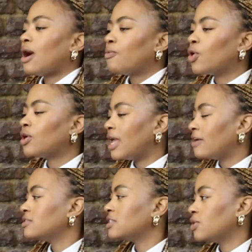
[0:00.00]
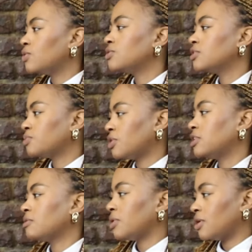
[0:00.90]
We're going to have to say no to this
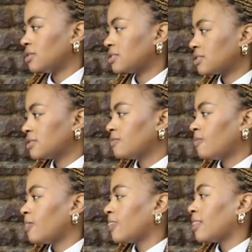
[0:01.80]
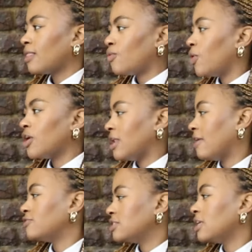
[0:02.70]
project yeah. because yeah. we're going to
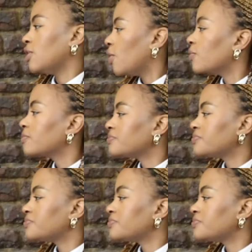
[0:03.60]
have to say no. You cannot no.